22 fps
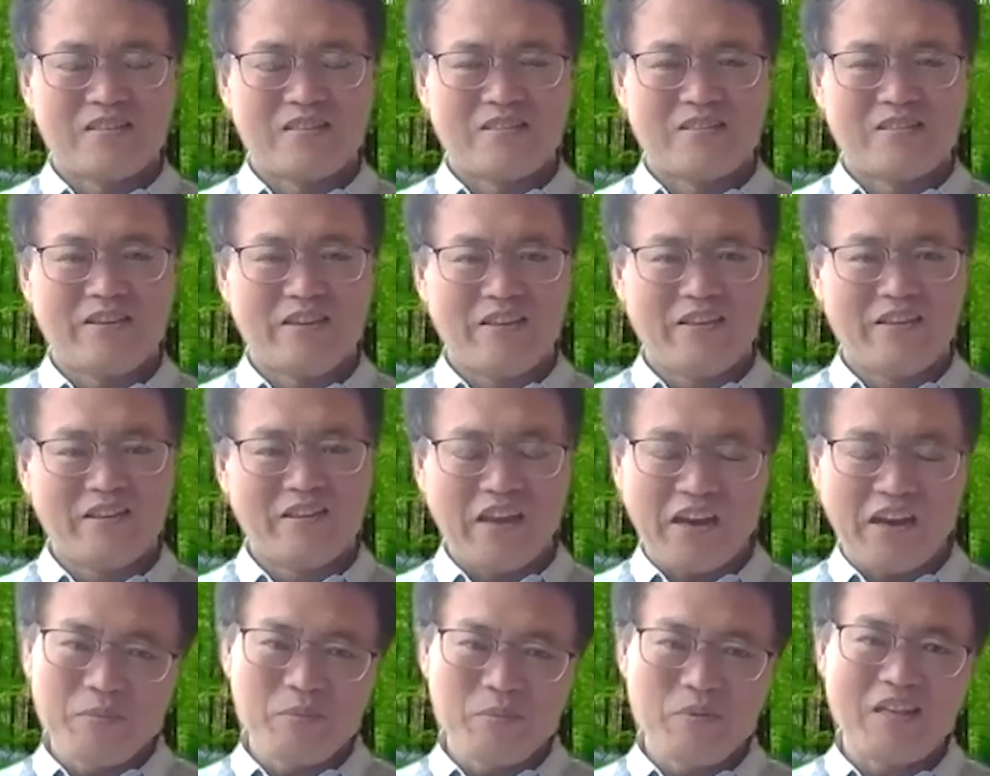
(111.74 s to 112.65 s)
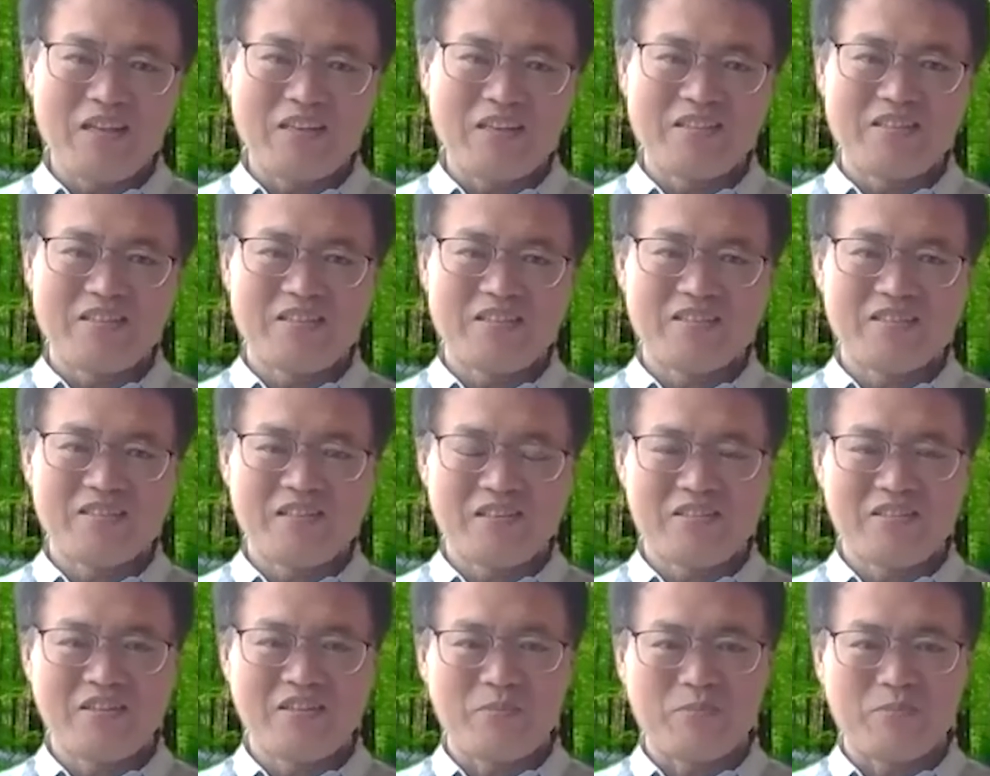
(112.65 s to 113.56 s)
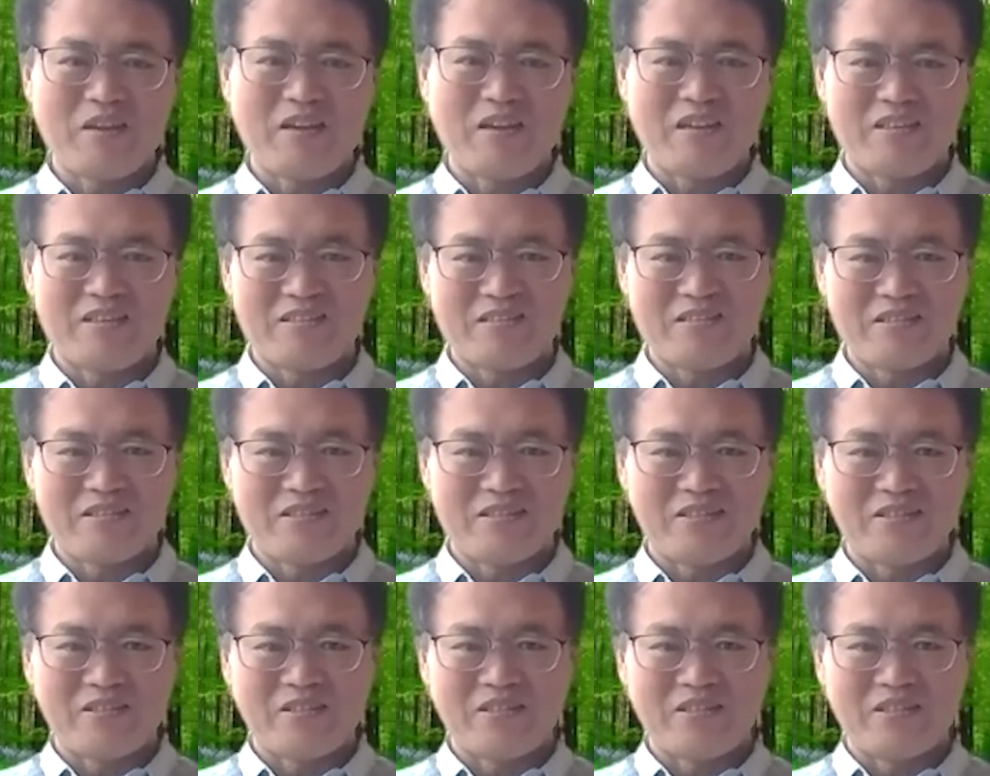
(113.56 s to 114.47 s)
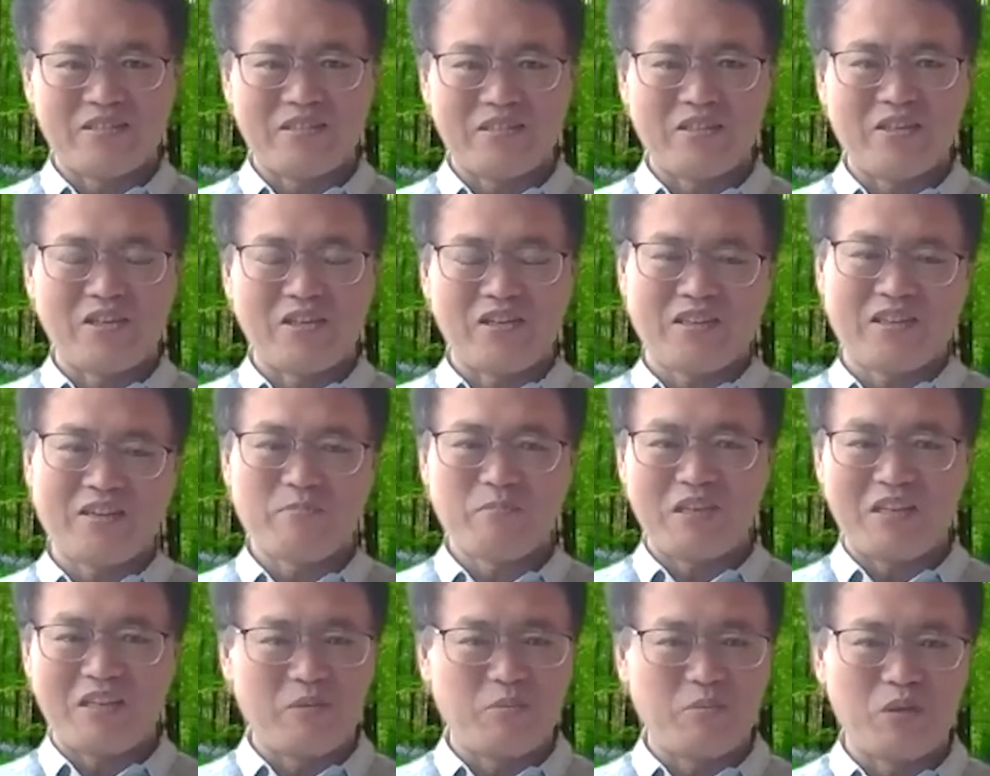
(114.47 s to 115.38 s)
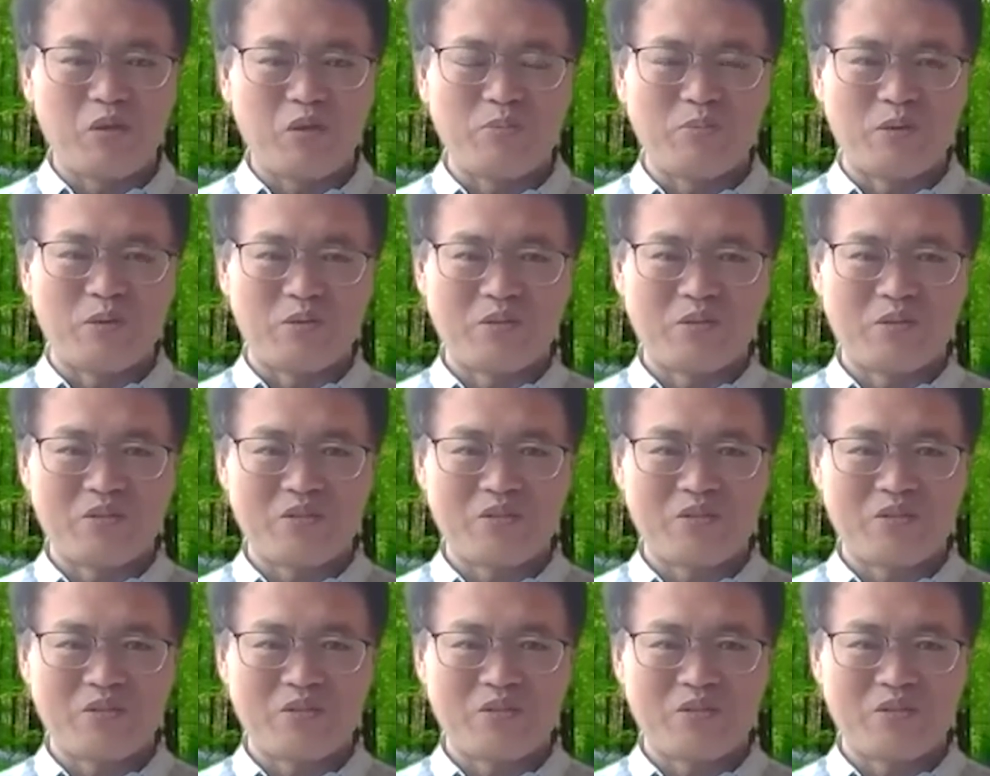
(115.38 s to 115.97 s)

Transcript: The airplane is not bad, it's not that many people,